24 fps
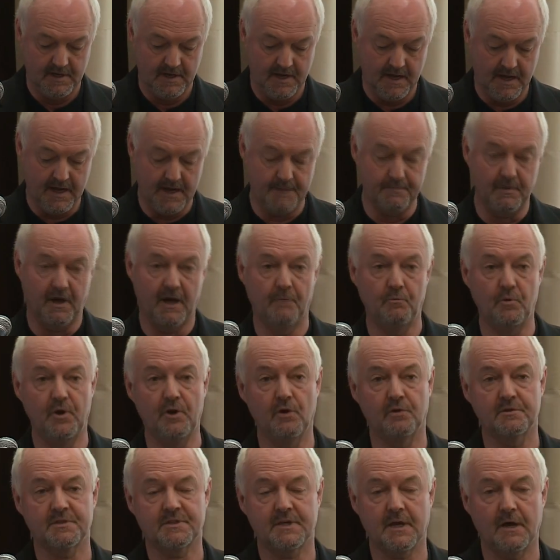And we
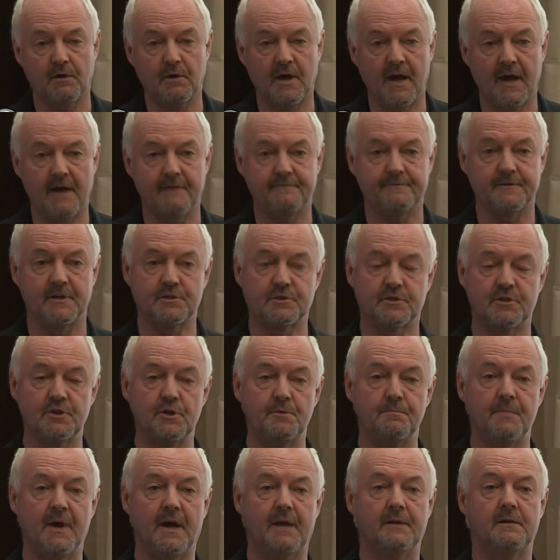also have a
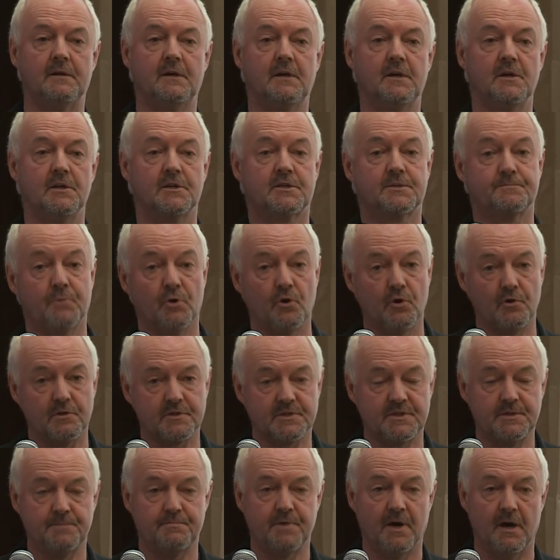2-man
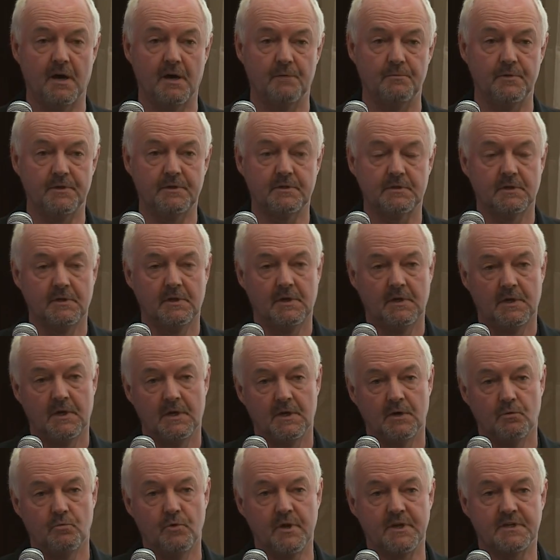sports department,
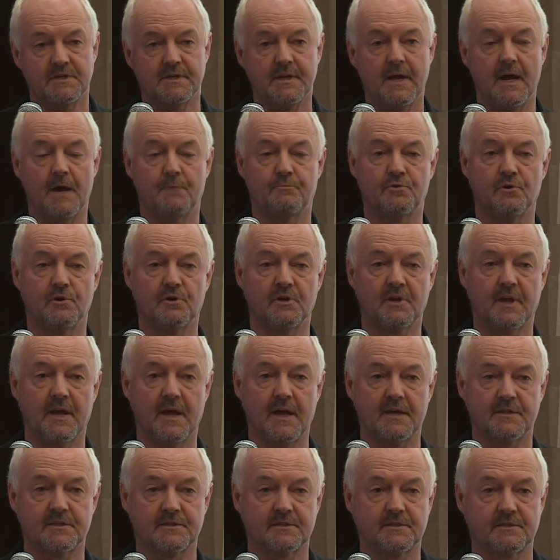which now
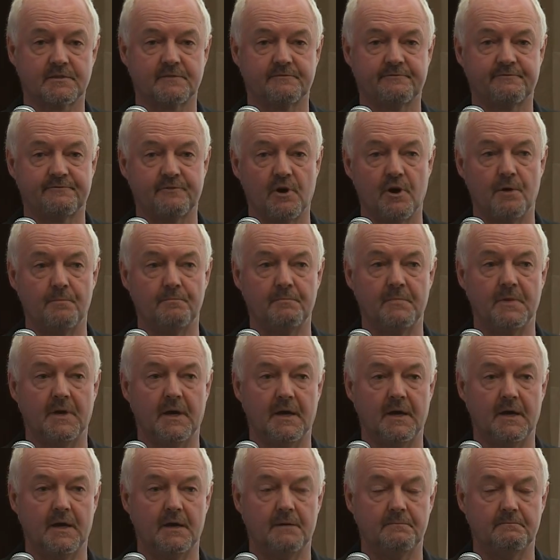broadcasts from
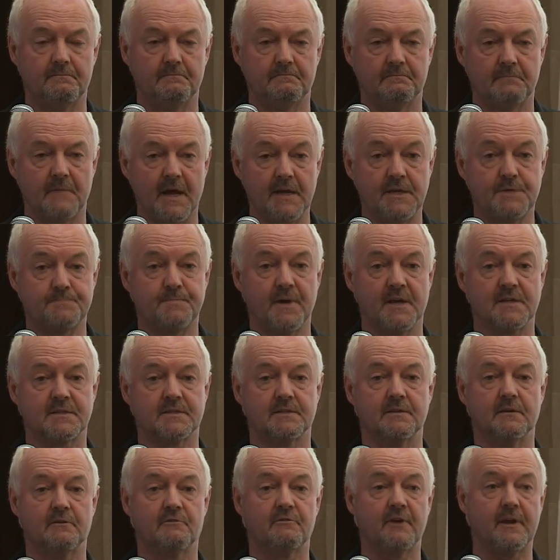
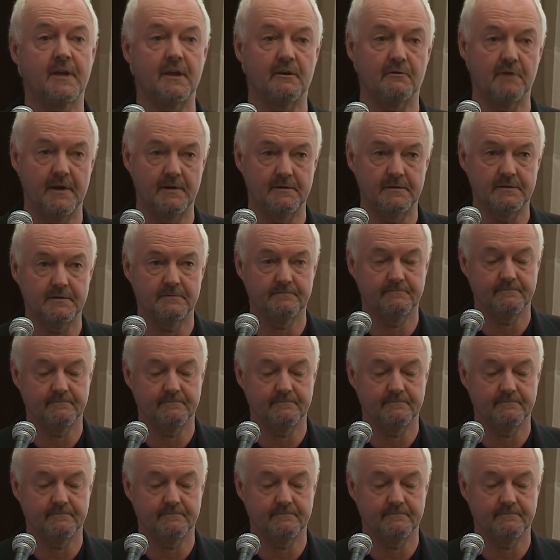Edgbaston Cricket Ground.